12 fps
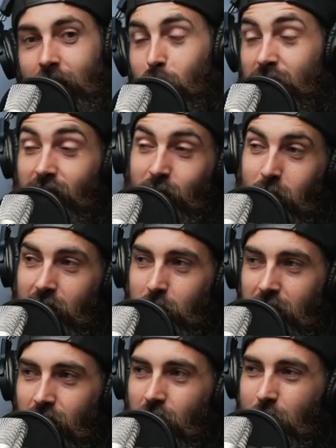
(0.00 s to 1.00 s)
that wasn't supposed to
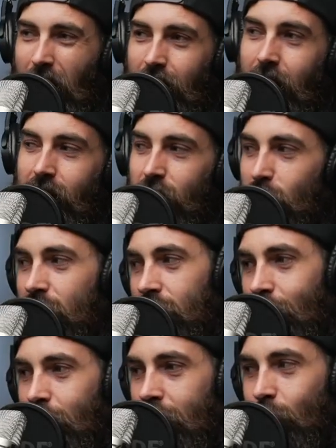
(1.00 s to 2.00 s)
be funny, but I like to do
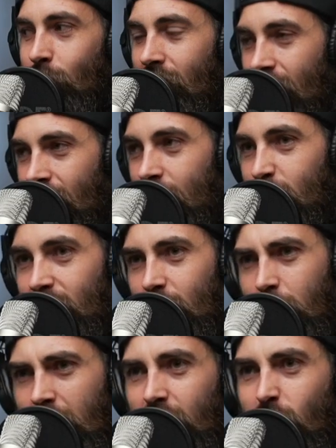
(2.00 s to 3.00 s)
something which seems a
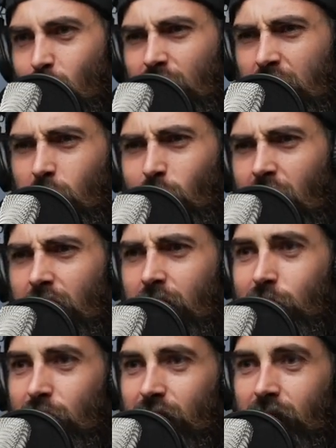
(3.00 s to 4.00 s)
bit quirky rather
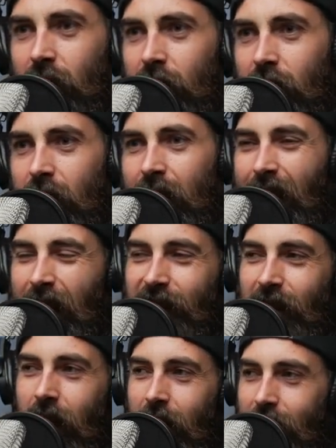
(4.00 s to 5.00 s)
than just saying,
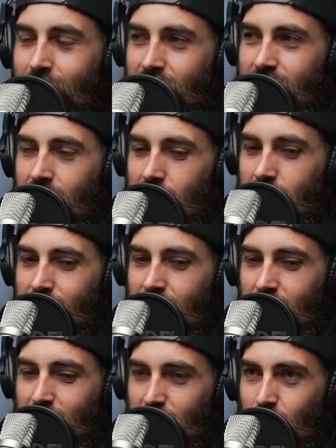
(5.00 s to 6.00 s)
because I hate seeing those
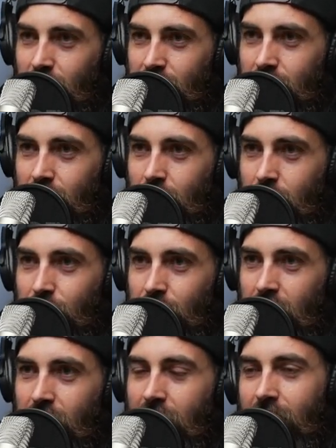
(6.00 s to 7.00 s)
videos where
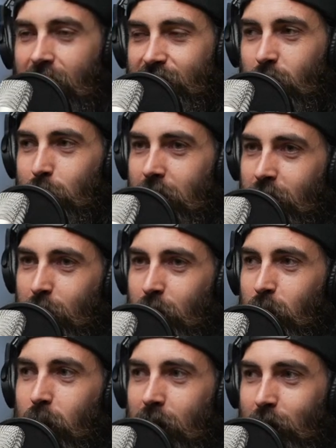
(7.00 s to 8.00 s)
it's typically
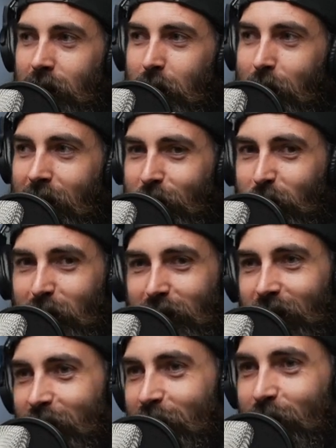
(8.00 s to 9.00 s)
people, maybe they're shooting
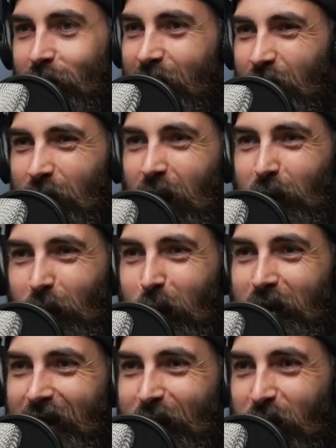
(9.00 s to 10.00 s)
for like viral
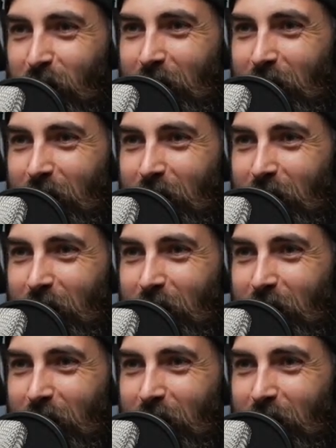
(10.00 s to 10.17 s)
content sharing